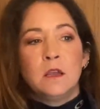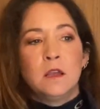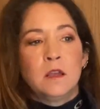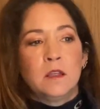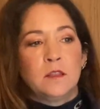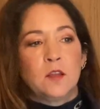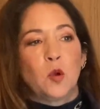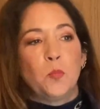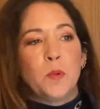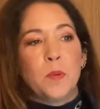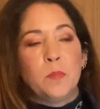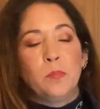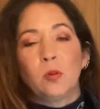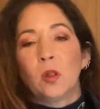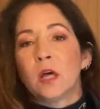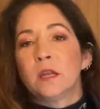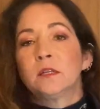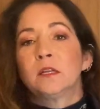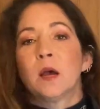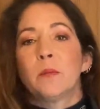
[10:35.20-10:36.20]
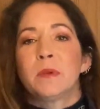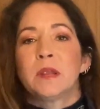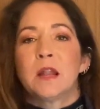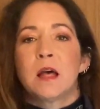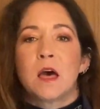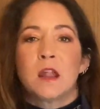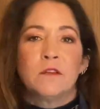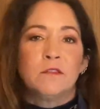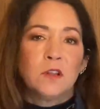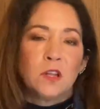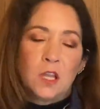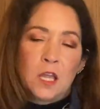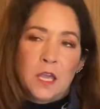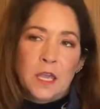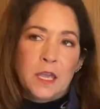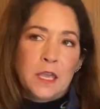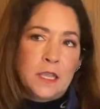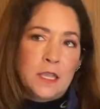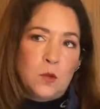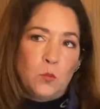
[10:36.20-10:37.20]
there'd be blood coming out of a
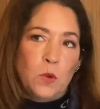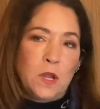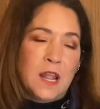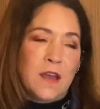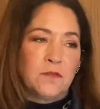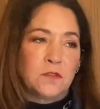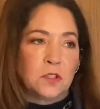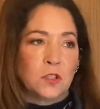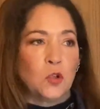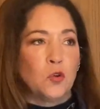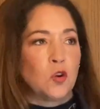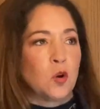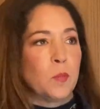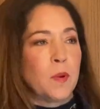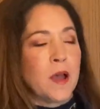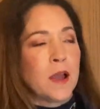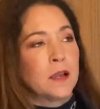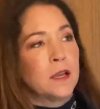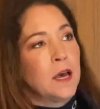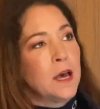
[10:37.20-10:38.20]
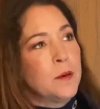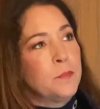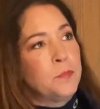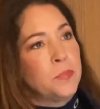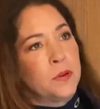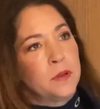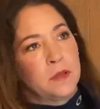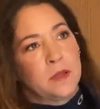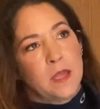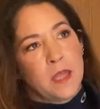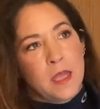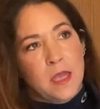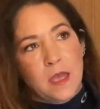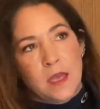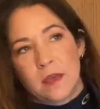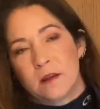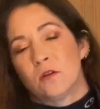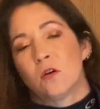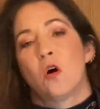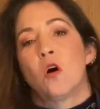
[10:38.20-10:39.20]
leg, and we'd have to load her back up
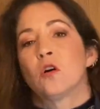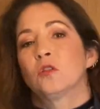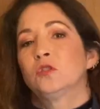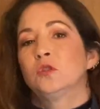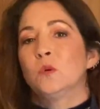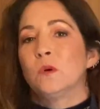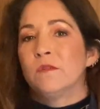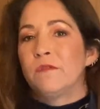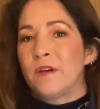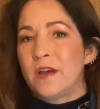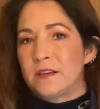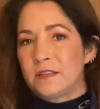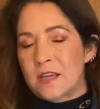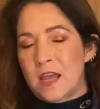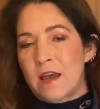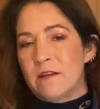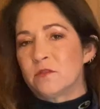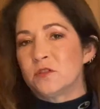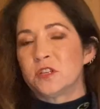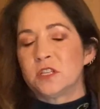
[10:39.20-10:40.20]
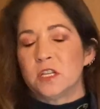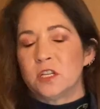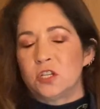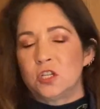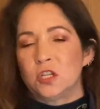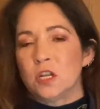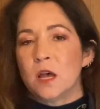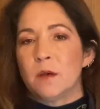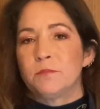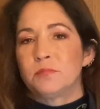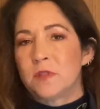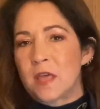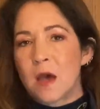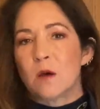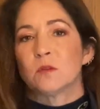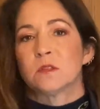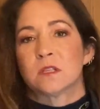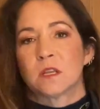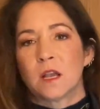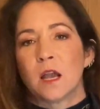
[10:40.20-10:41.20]
and haul to a vet to have her stitched up. That
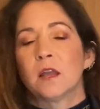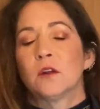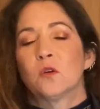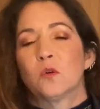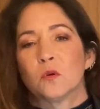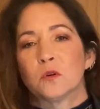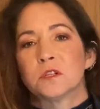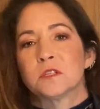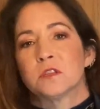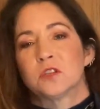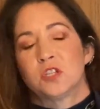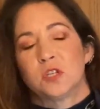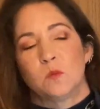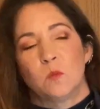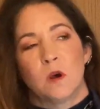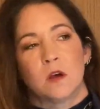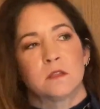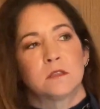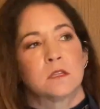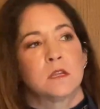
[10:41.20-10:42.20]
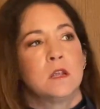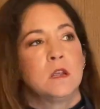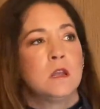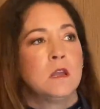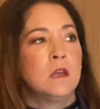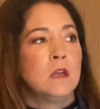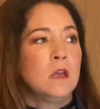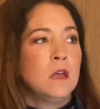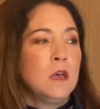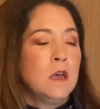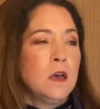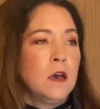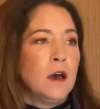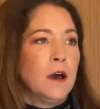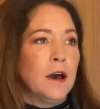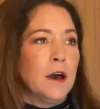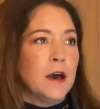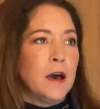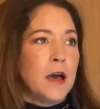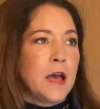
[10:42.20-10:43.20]
was the kind of horse that she was.
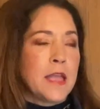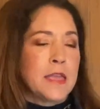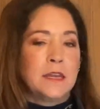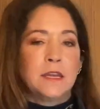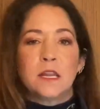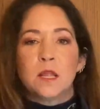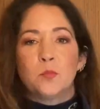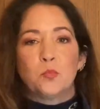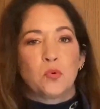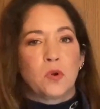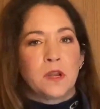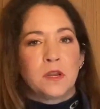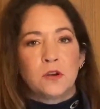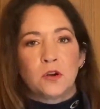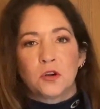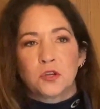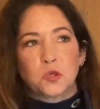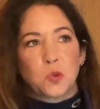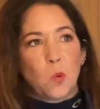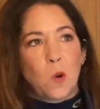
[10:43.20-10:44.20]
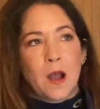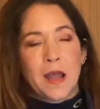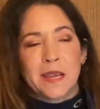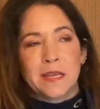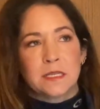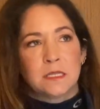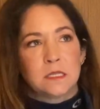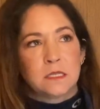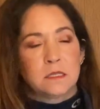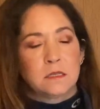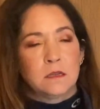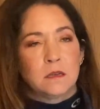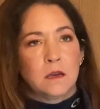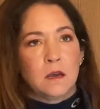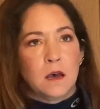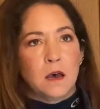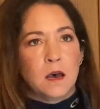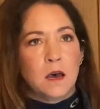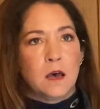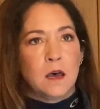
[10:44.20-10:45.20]
I ended up breeding her twice.
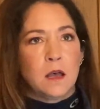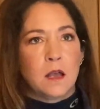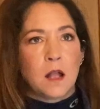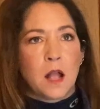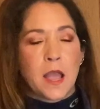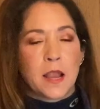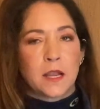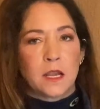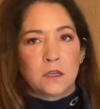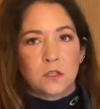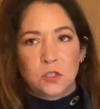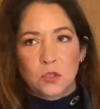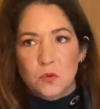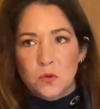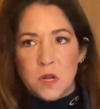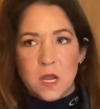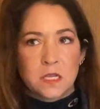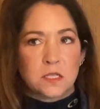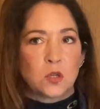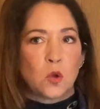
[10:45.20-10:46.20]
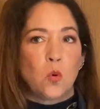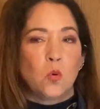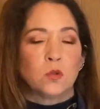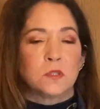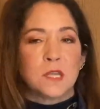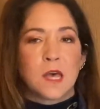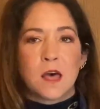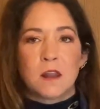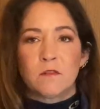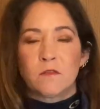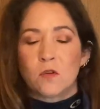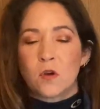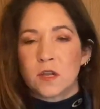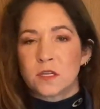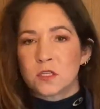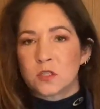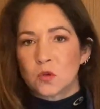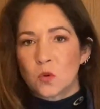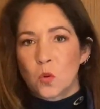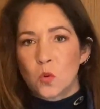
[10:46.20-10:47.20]
I got 2 nice colts out of her. I
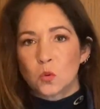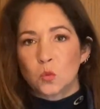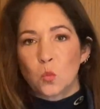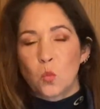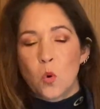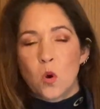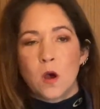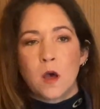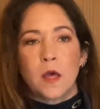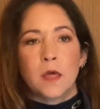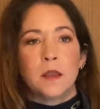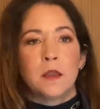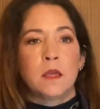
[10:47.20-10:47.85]
sold one.